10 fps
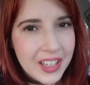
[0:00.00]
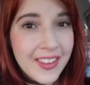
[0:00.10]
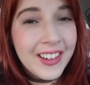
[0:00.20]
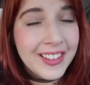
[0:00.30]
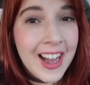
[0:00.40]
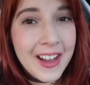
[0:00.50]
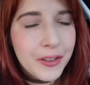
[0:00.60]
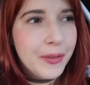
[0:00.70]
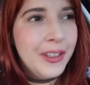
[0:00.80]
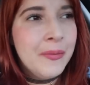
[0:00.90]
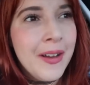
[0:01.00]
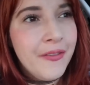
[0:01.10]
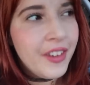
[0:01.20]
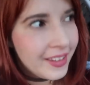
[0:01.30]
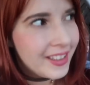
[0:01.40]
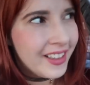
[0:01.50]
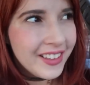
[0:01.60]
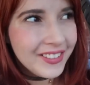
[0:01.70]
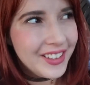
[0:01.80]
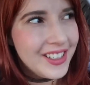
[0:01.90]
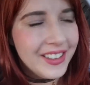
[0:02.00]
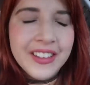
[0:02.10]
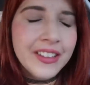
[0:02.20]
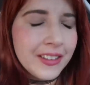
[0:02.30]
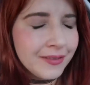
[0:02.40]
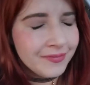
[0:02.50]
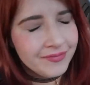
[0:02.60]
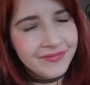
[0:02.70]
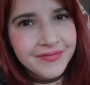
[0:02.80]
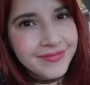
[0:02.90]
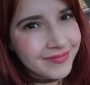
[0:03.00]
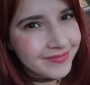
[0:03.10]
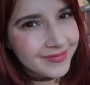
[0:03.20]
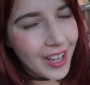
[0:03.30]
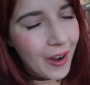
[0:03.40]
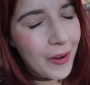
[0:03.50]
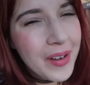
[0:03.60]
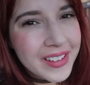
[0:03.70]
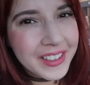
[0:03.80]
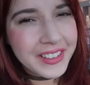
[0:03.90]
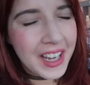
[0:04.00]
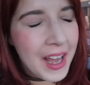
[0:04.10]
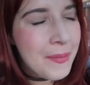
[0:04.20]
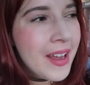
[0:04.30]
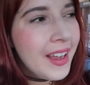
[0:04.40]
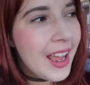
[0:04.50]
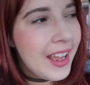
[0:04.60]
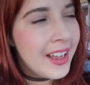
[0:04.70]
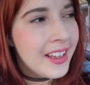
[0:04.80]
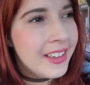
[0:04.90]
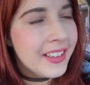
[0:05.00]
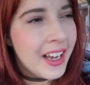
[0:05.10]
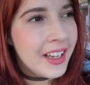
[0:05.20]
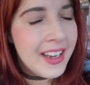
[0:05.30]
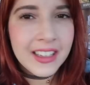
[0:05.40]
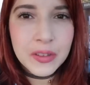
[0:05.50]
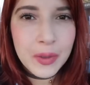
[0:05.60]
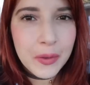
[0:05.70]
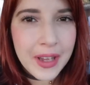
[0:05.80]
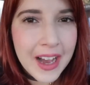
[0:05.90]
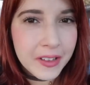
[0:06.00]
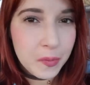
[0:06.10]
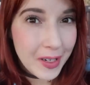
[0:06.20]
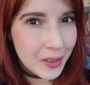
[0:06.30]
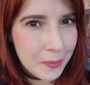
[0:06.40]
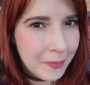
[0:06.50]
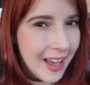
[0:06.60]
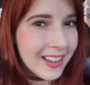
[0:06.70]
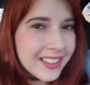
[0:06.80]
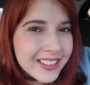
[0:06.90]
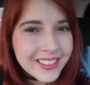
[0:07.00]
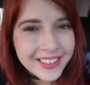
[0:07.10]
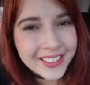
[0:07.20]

together because I have to renew my visa, which is always a good time. And uh, next week we have a special guest